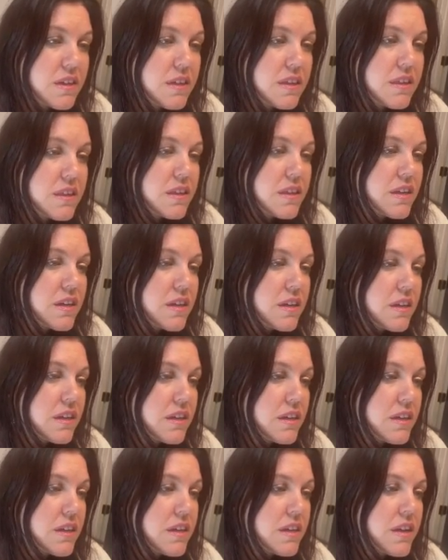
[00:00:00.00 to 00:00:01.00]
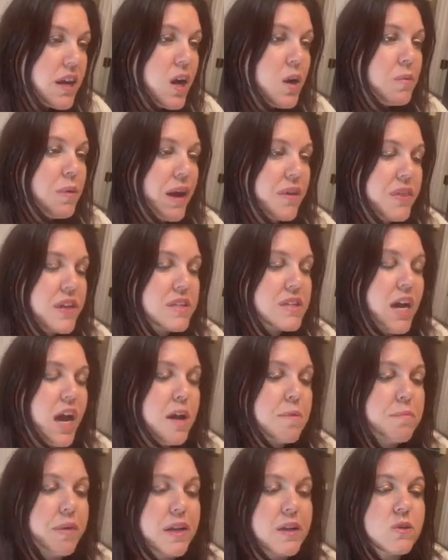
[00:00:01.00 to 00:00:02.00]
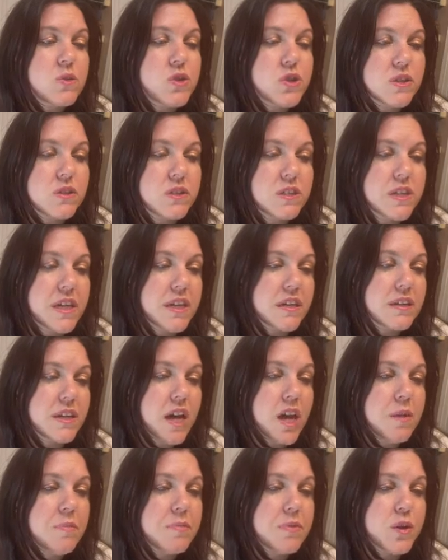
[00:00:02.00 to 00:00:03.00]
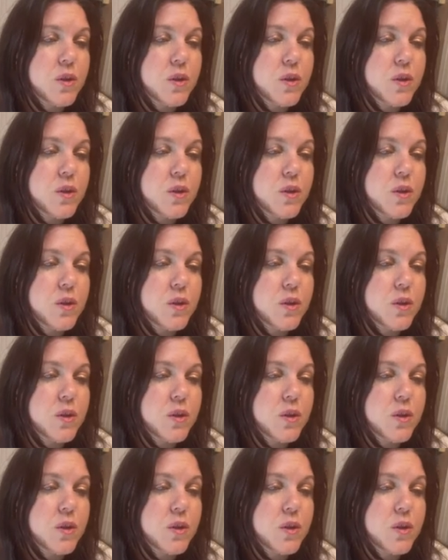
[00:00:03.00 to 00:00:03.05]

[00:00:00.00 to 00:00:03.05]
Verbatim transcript: And then, oh, at that time Michael shall stand up,